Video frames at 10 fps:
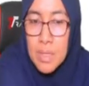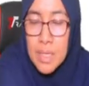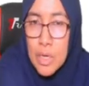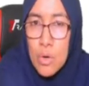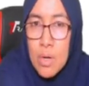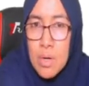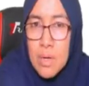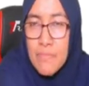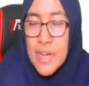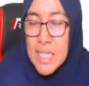known
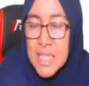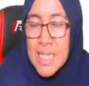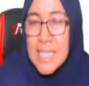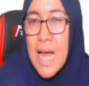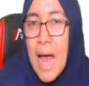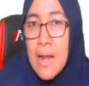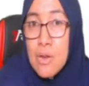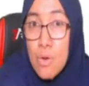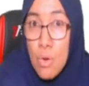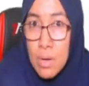versus
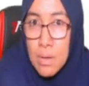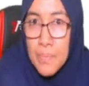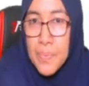unknown,